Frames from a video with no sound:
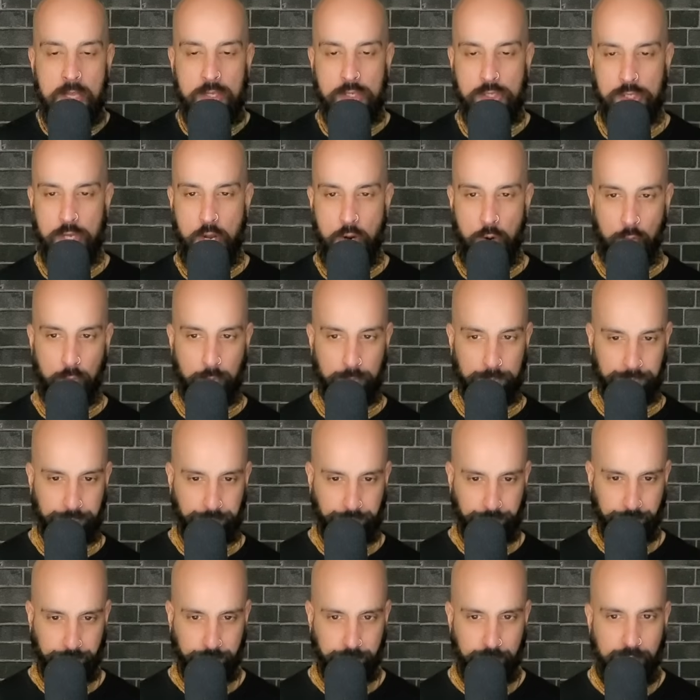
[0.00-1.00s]
So,
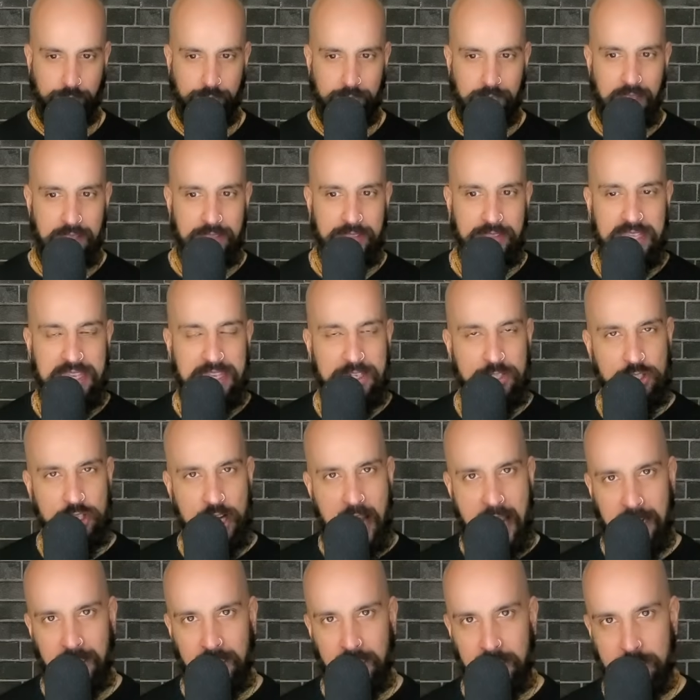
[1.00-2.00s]
the
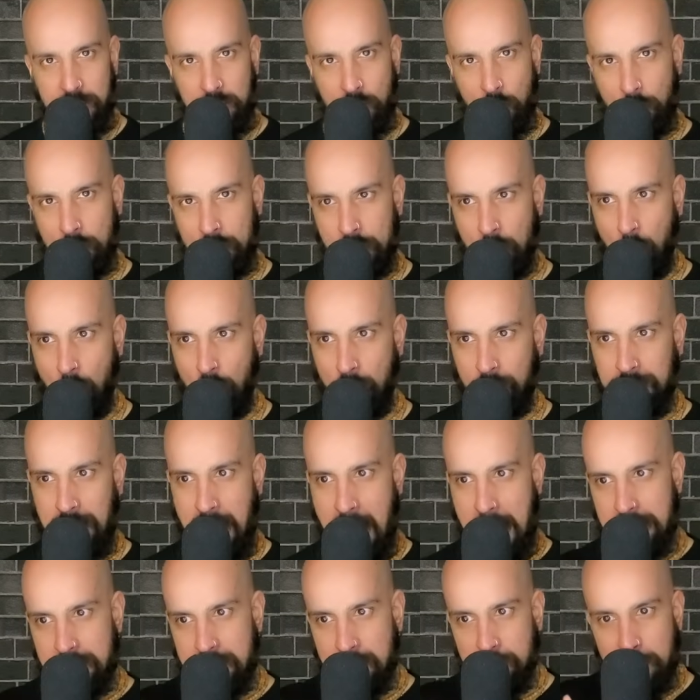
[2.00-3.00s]
ejaculatory
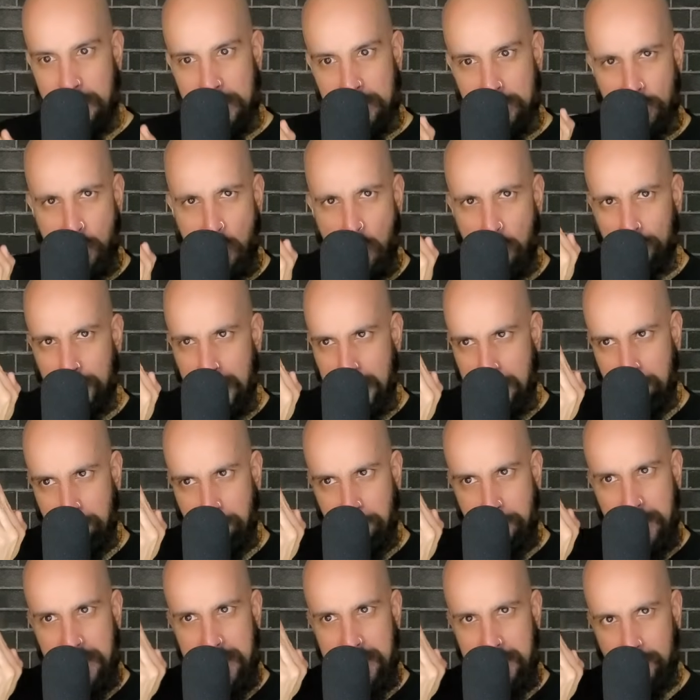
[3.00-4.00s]
orgasm is called a
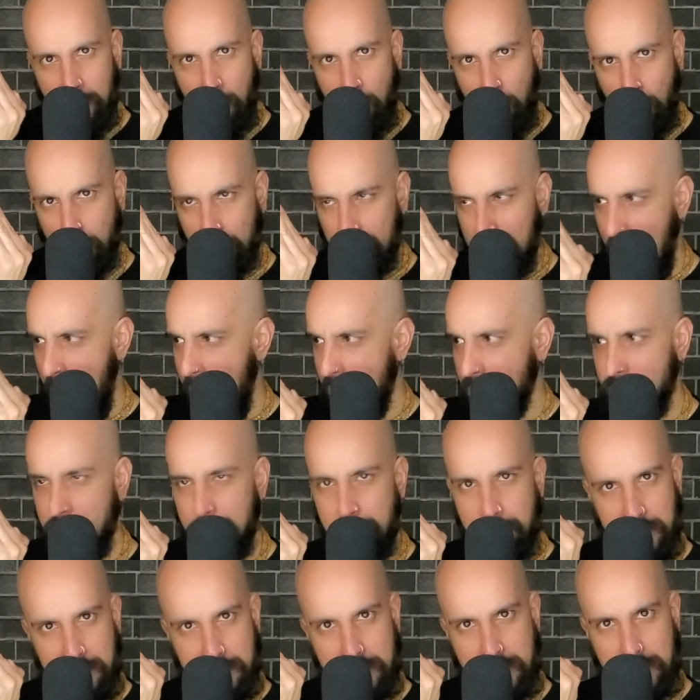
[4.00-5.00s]
peak
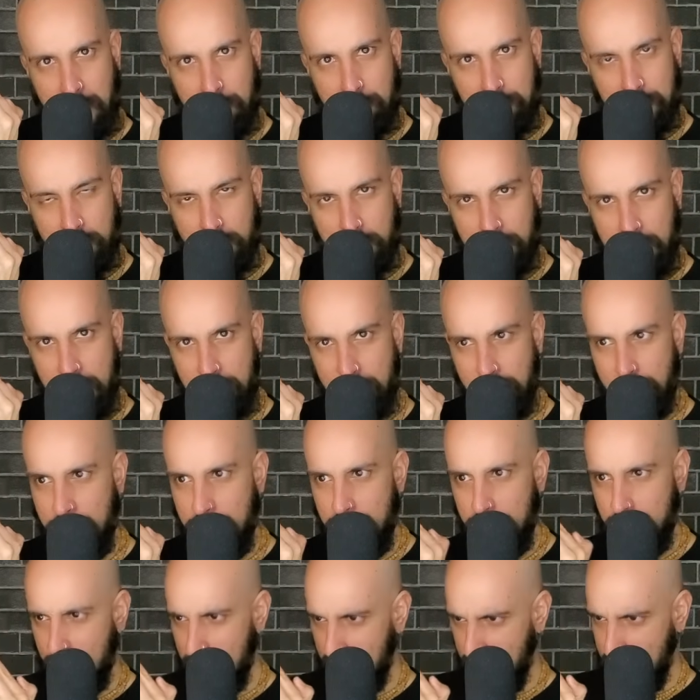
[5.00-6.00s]
orgasm in some
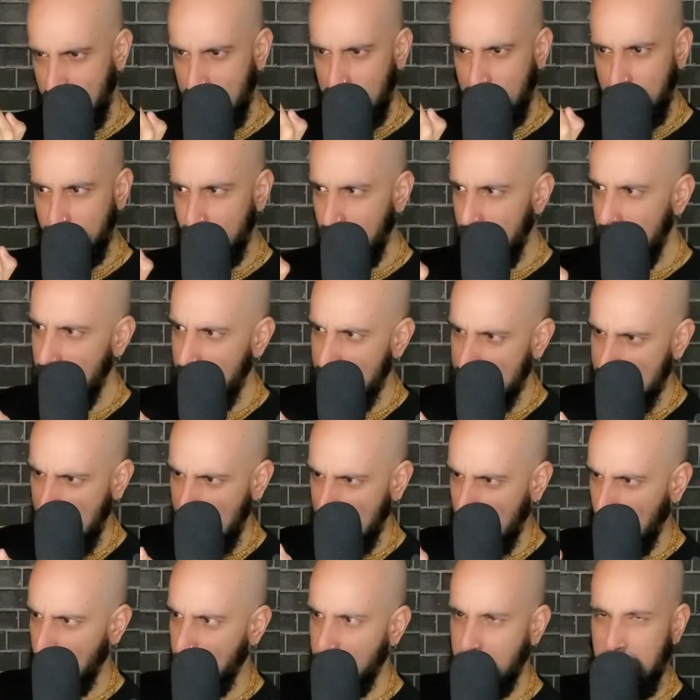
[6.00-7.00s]
traditions, because think of it, it's
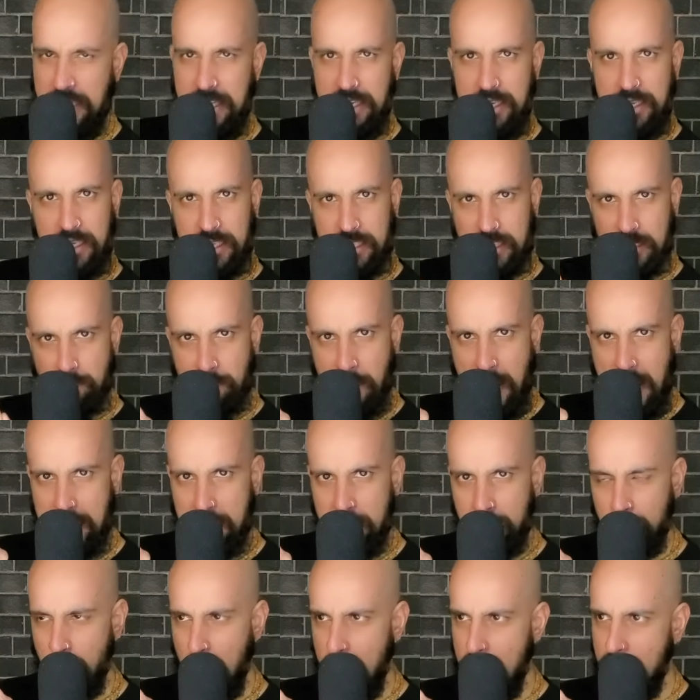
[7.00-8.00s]
like a peak, it's
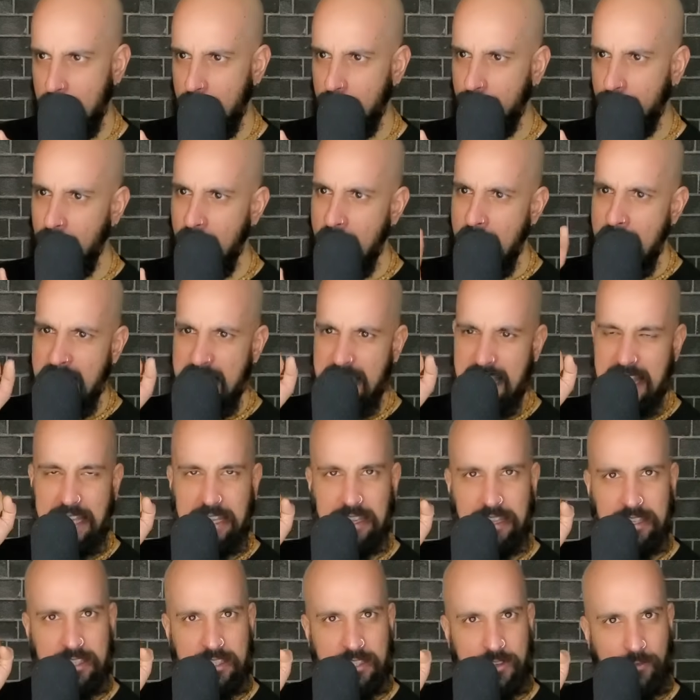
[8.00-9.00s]
penetrative,
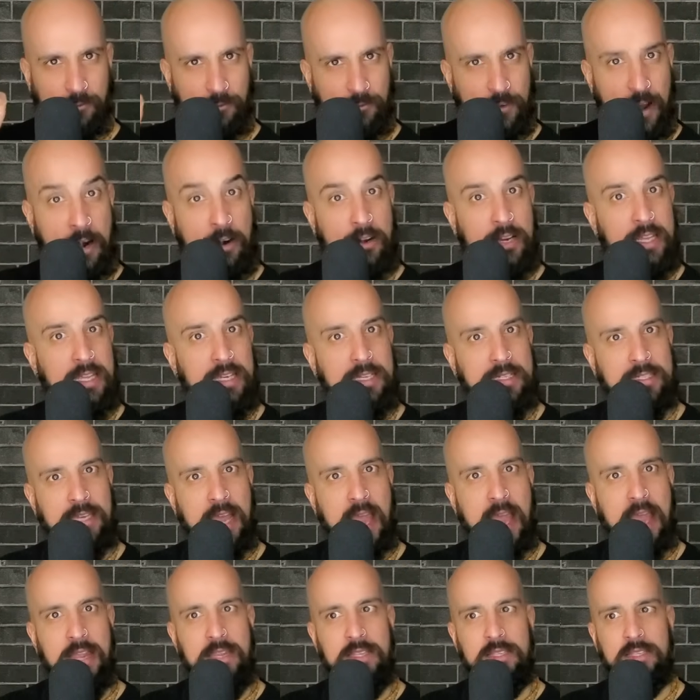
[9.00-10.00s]
it's very
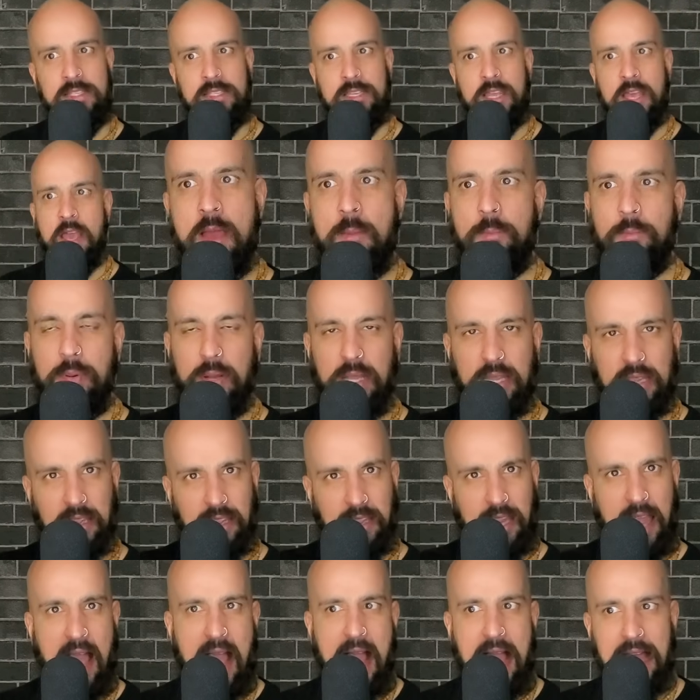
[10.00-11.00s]
intense, but
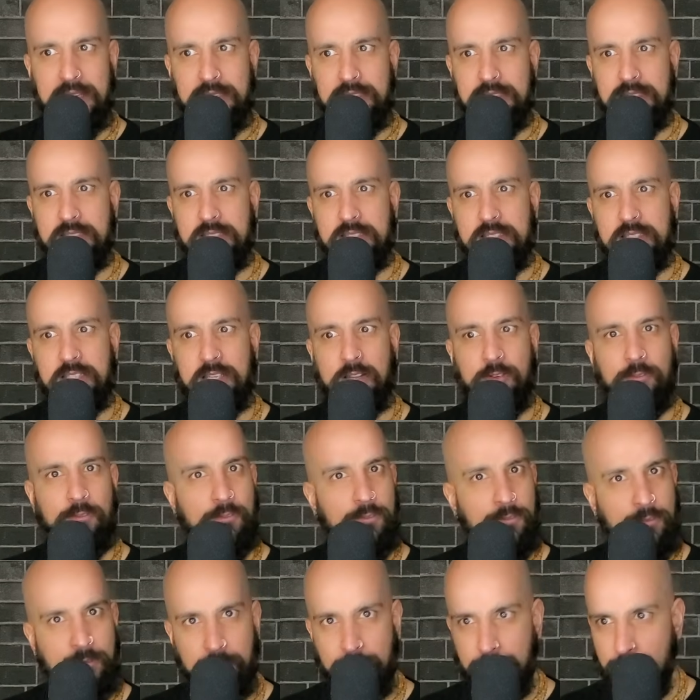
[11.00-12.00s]
lasts
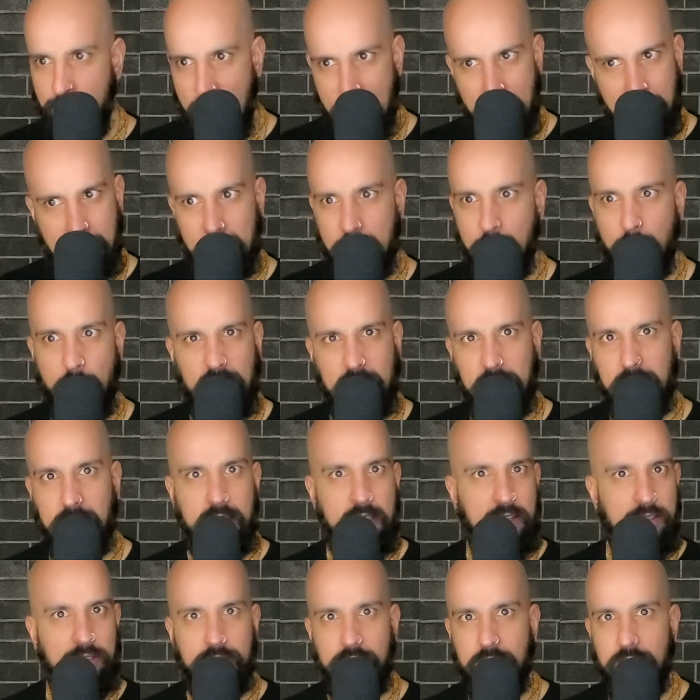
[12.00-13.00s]
very
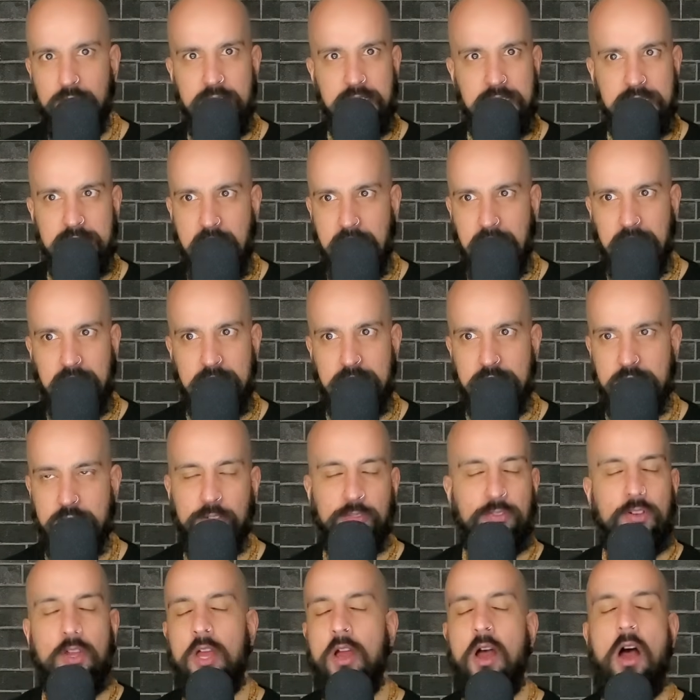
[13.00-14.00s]
quickly, 30 seconds of,